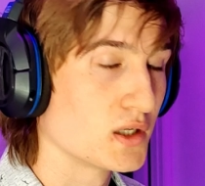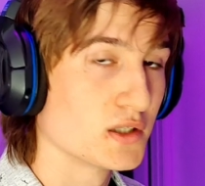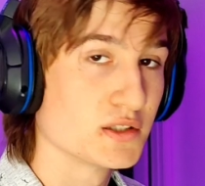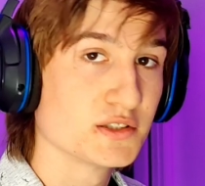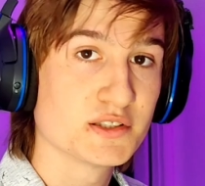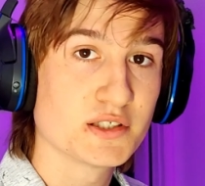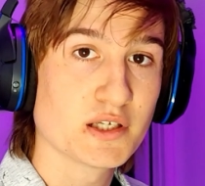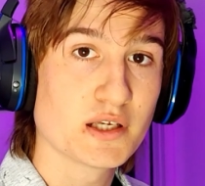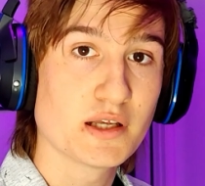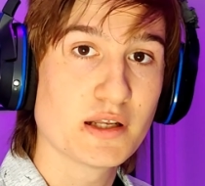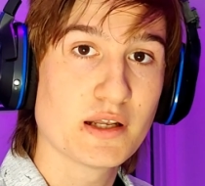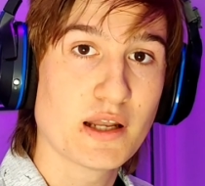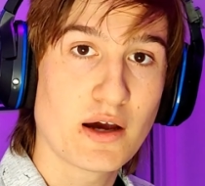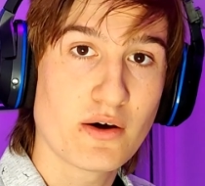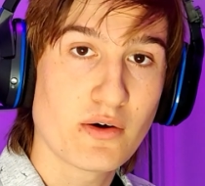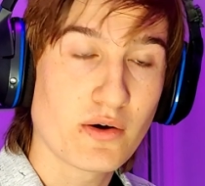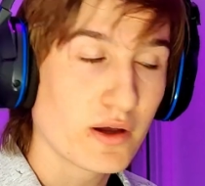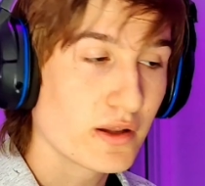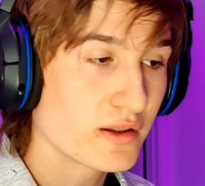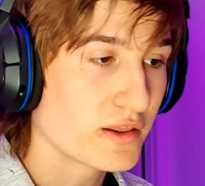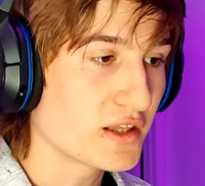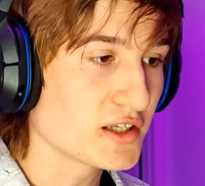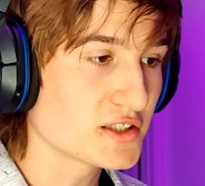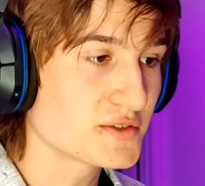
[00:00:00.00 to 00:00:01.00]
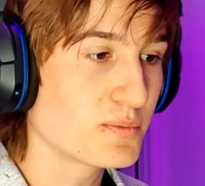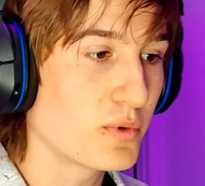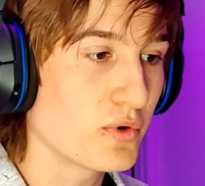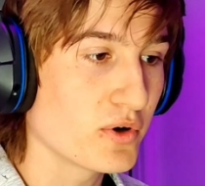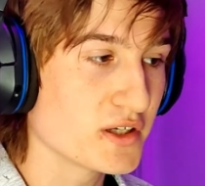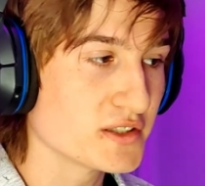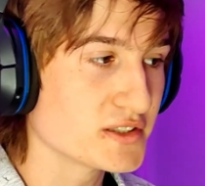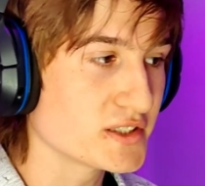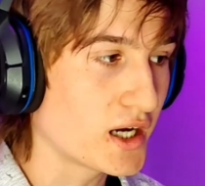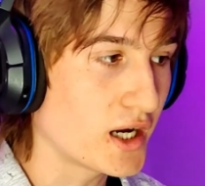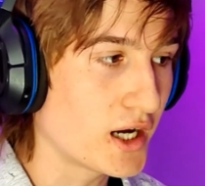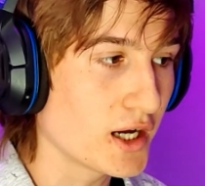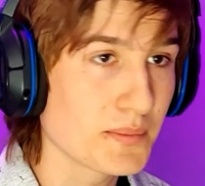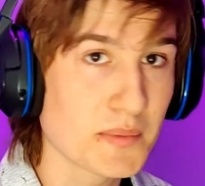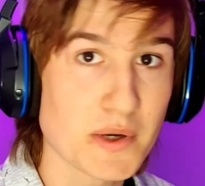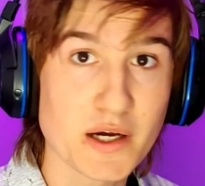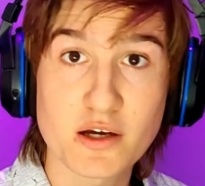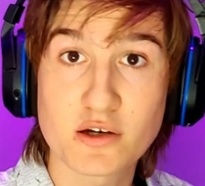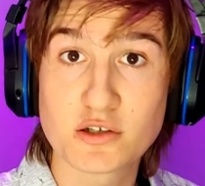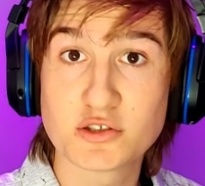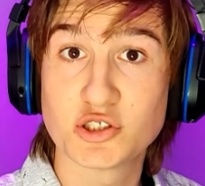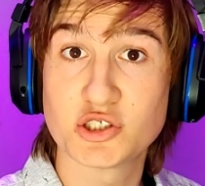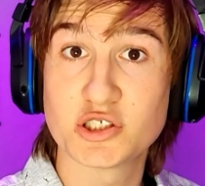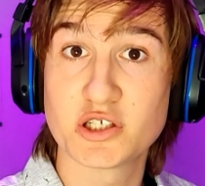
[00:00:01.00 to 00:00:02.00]
See, now at this point in time, I
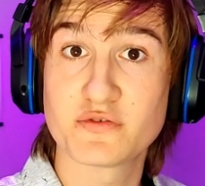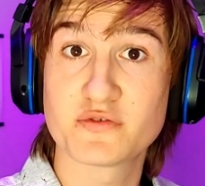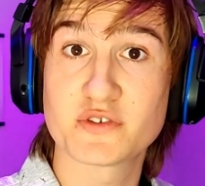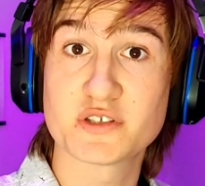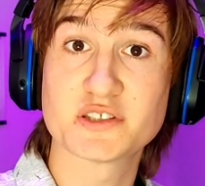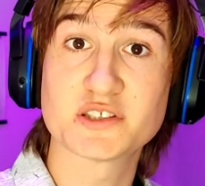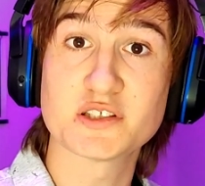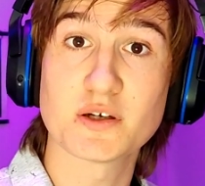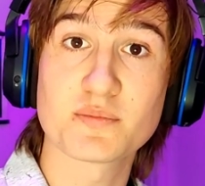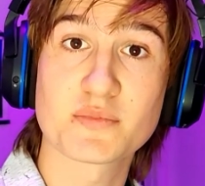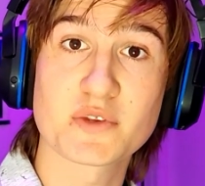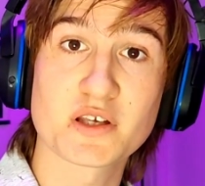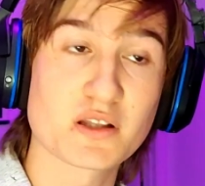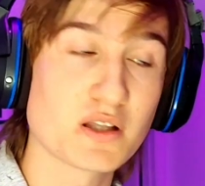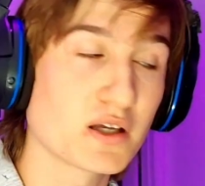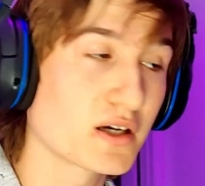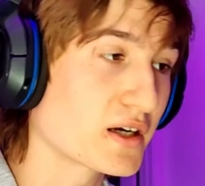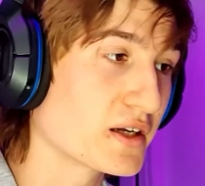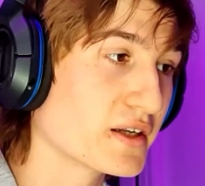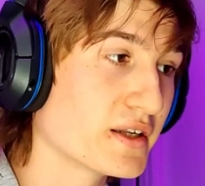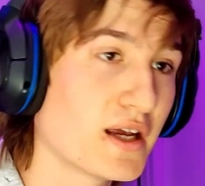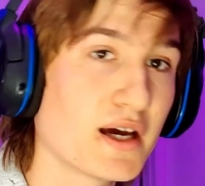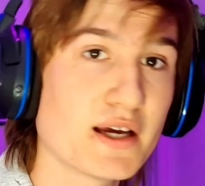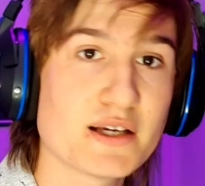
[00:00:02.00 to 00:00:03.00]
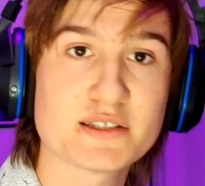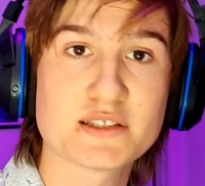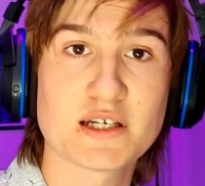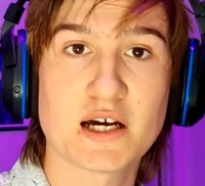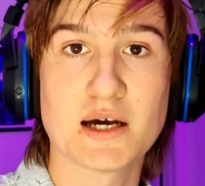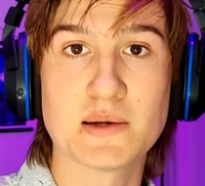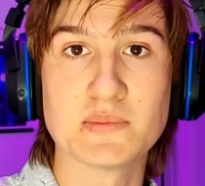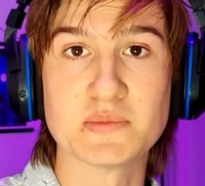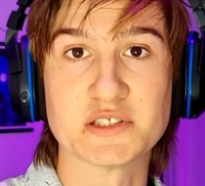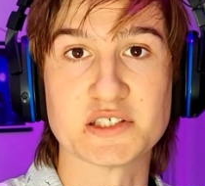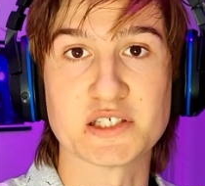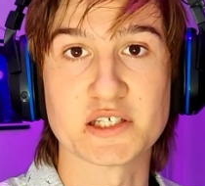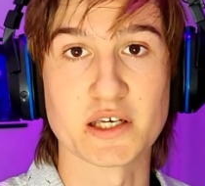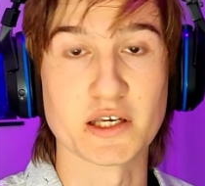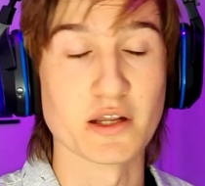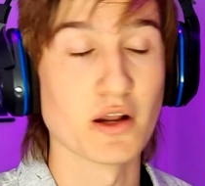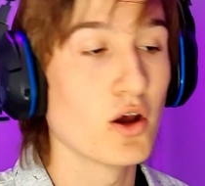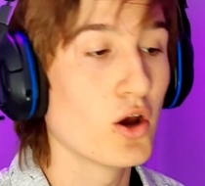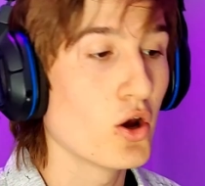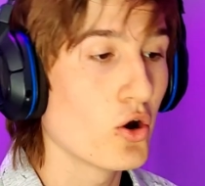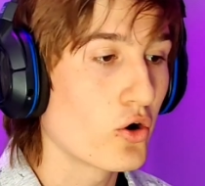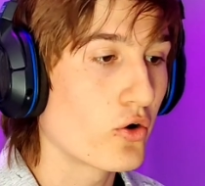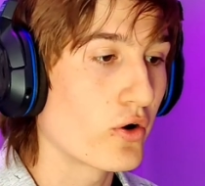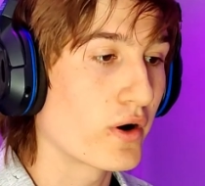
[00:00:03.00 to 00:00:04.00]
could shift to something like a nighttime scene,
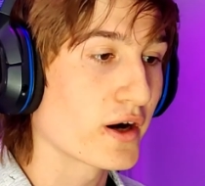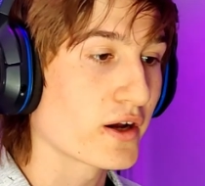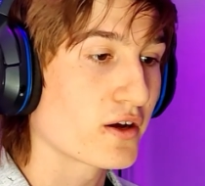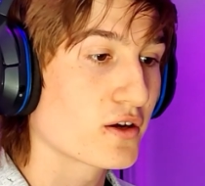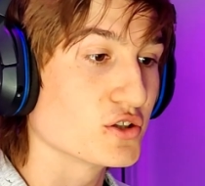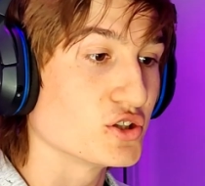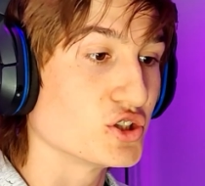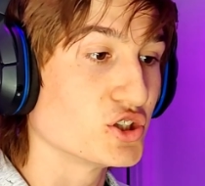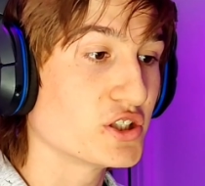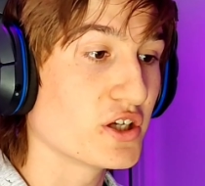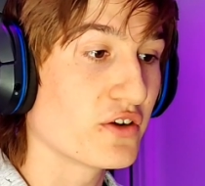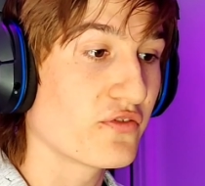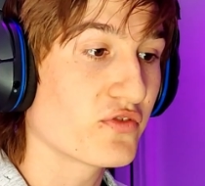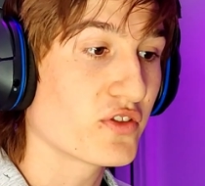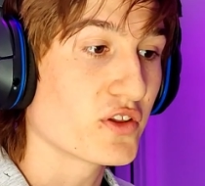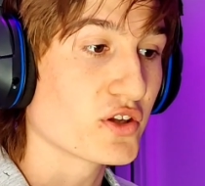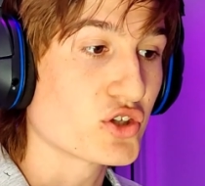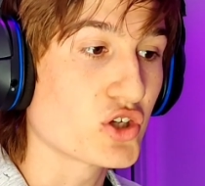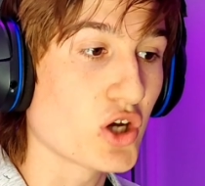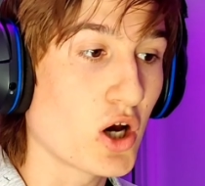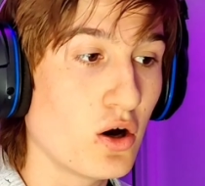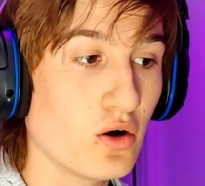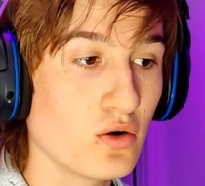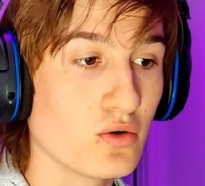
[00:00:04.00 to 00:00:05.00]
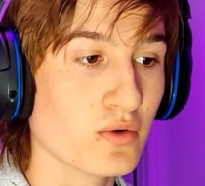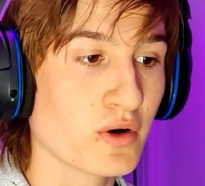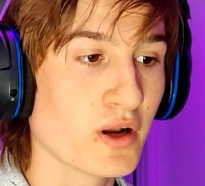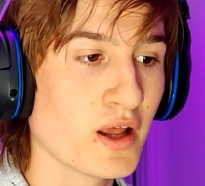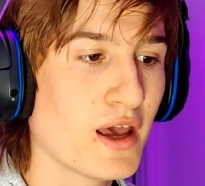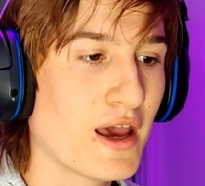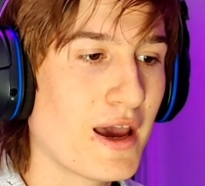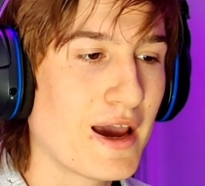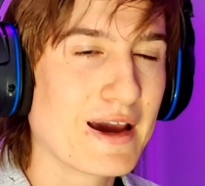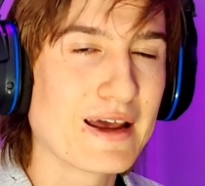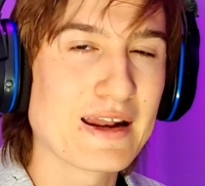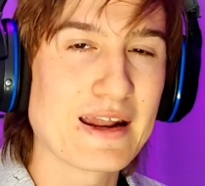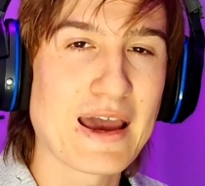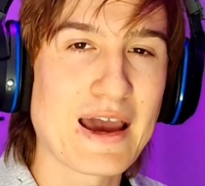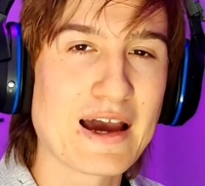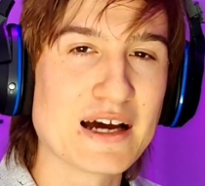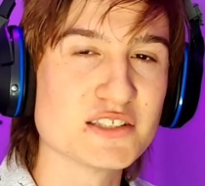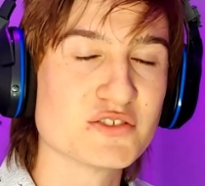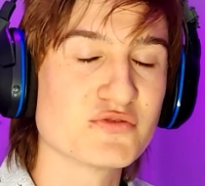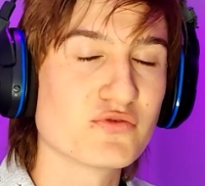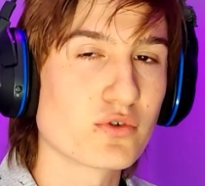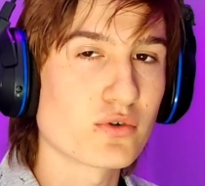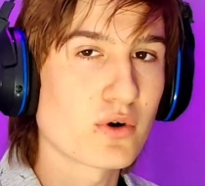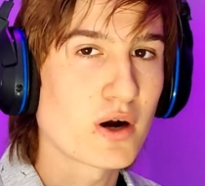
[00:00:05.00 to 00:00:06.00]
where I could shift the tone and it
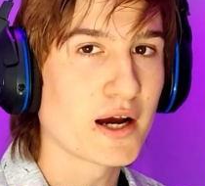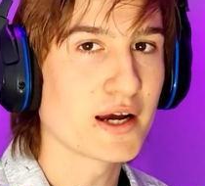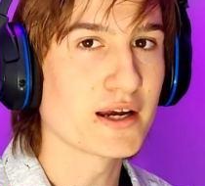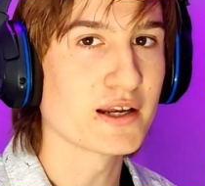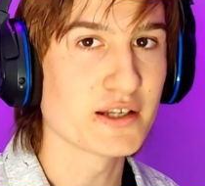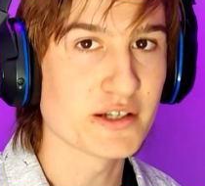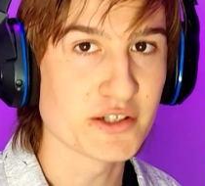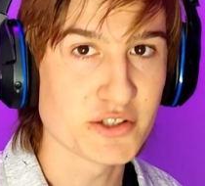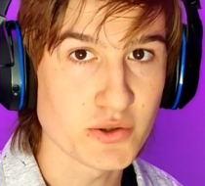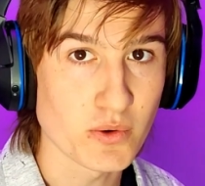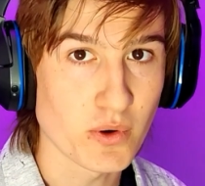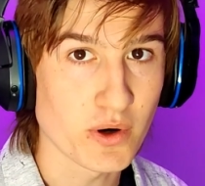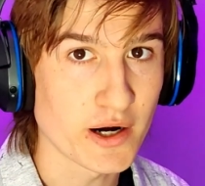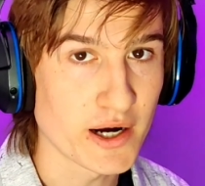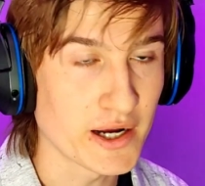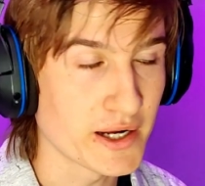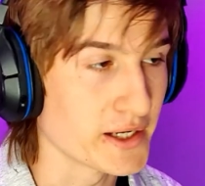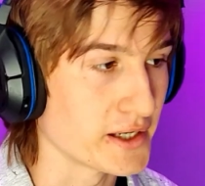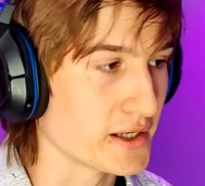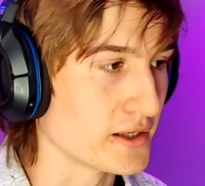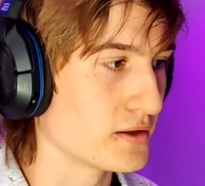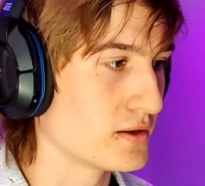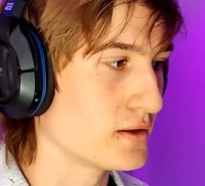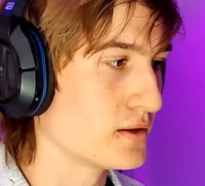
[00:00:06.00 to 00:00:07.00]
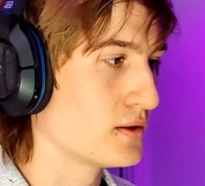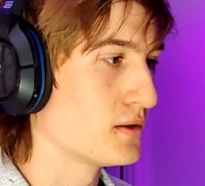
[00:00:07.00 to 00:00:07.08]
adds variety to our edit.